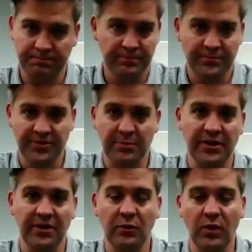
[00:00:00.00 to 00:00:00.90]

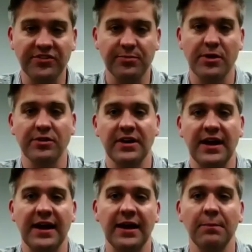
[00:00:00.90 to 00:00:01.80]
somebody way smarter than I
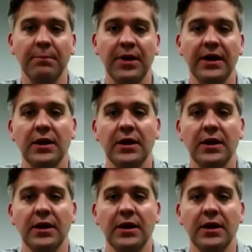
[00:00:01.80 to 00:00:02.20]
am, but